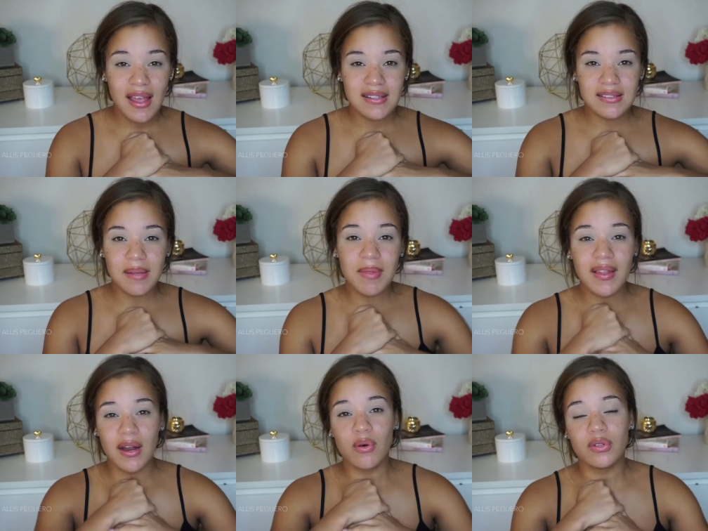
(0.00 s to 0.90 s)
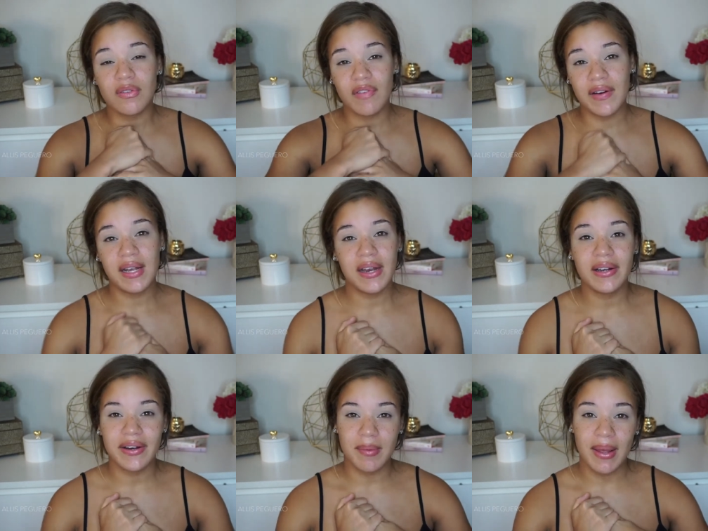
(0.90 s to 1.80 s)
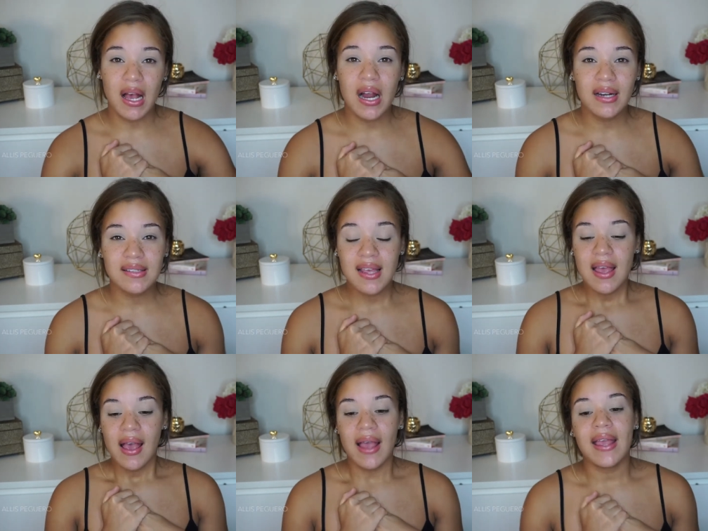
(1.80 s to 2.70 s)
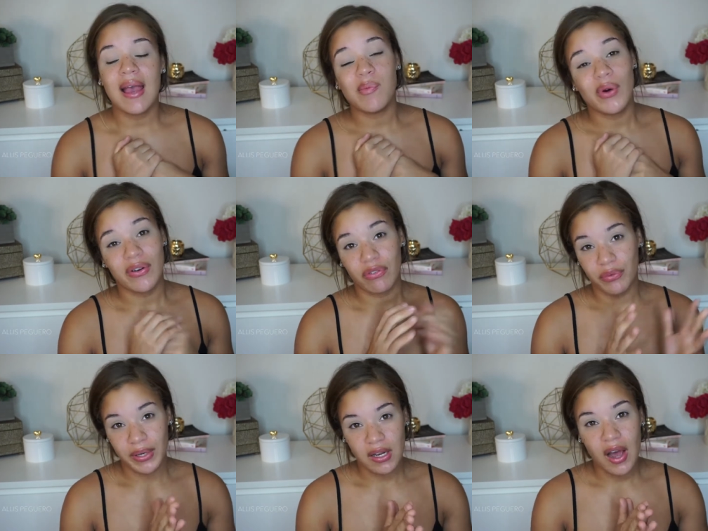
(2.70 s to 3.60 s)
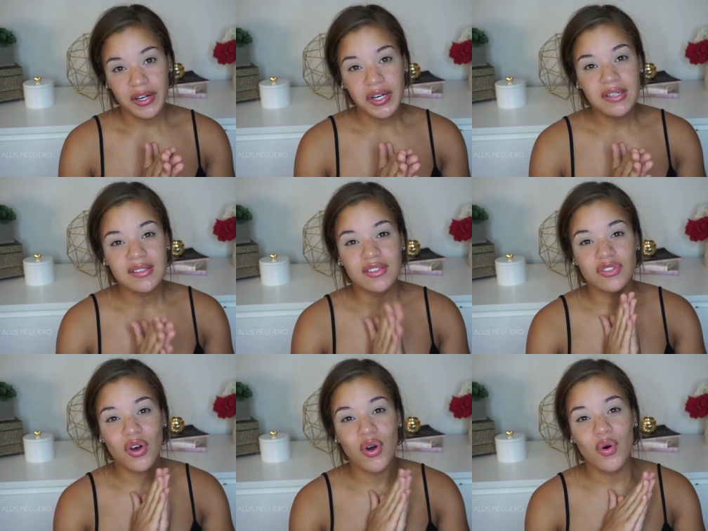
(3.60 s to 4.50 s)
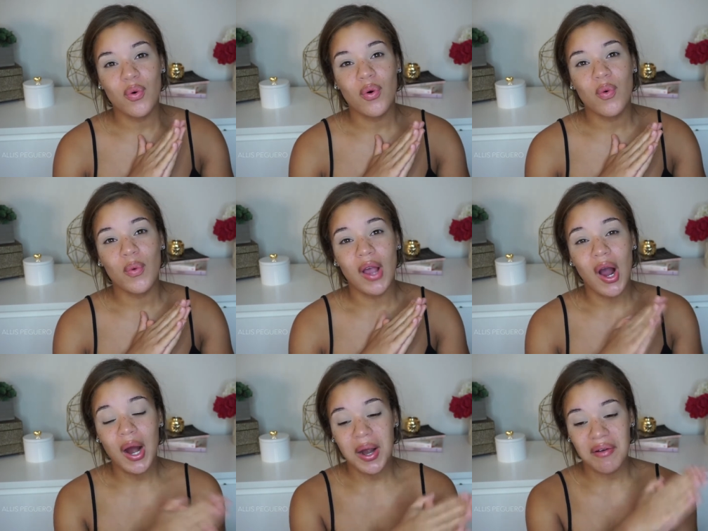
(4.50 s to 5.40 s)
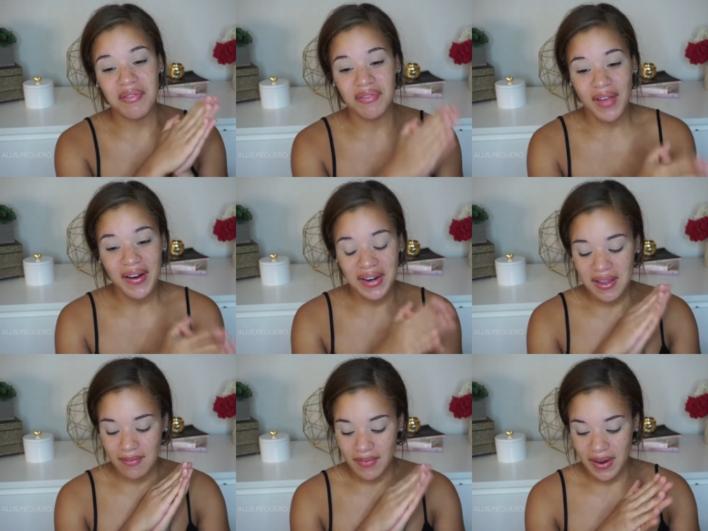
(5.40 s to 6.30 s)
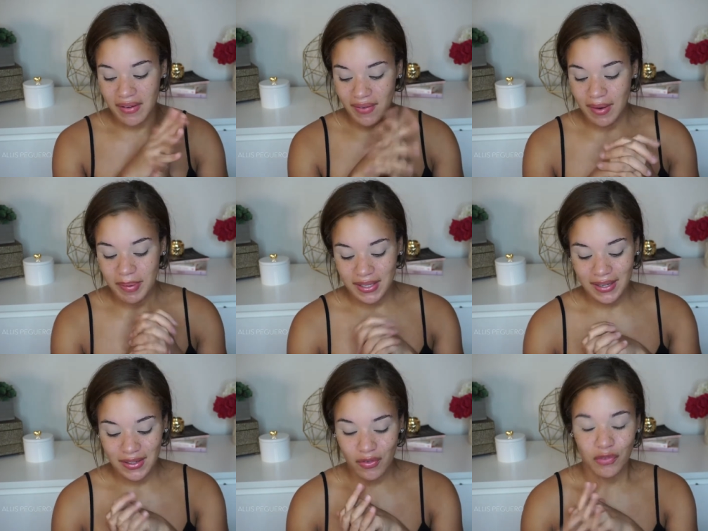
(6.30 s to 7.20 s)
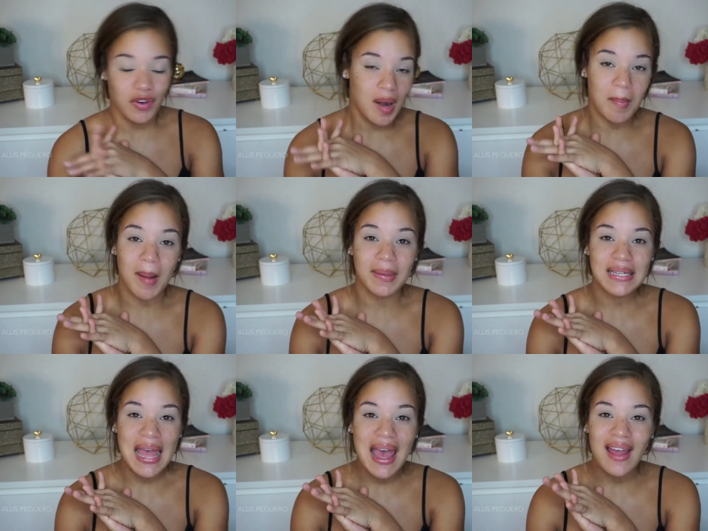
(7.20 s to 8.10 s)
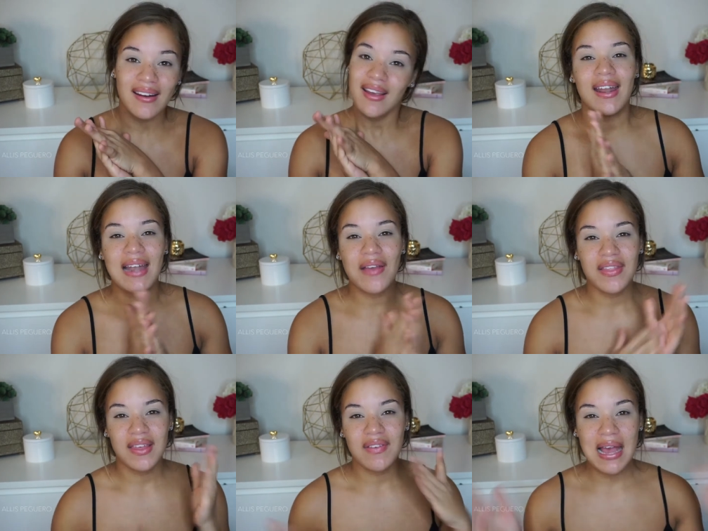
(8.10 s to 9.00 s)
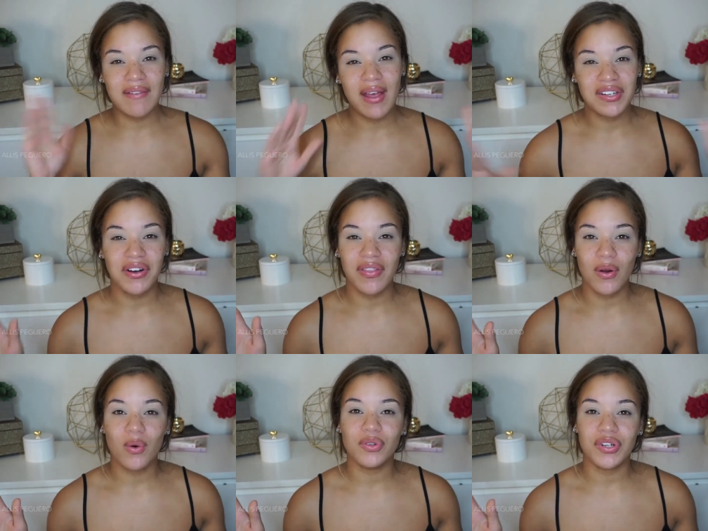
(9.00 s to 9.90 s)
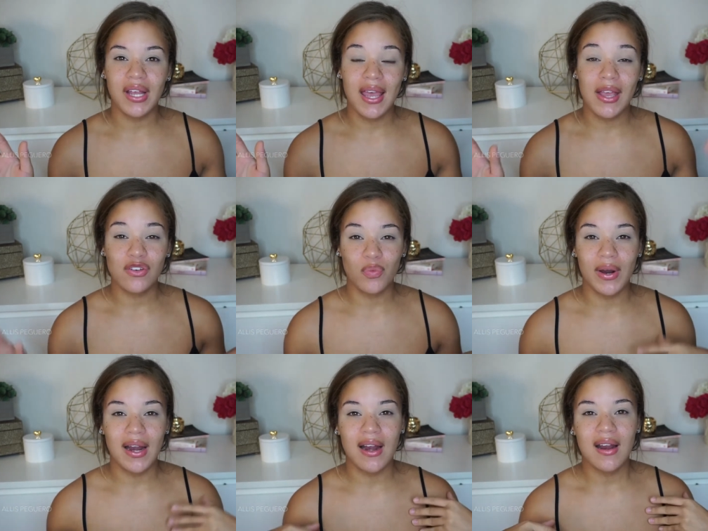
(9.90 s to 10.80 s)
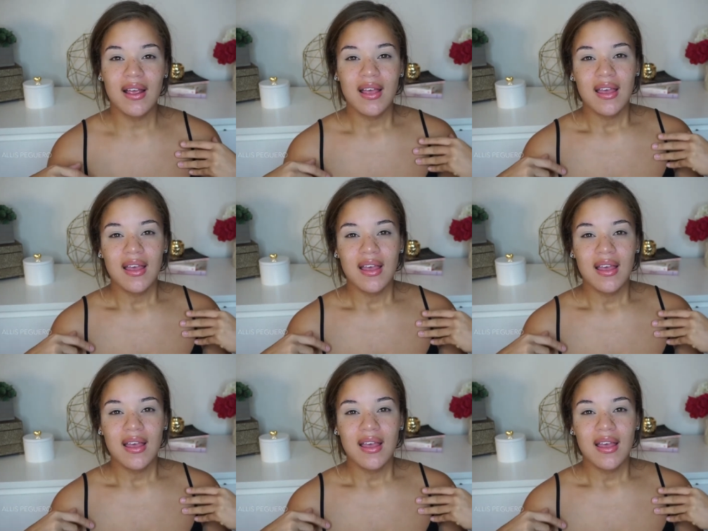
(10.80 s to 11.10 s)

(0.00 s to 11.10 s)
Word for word: It's something that I hold very near and dear to my heart. I am one of three daughters, so we are very, very, very protective over our mom and dad. And now that they've kind of entered their older age where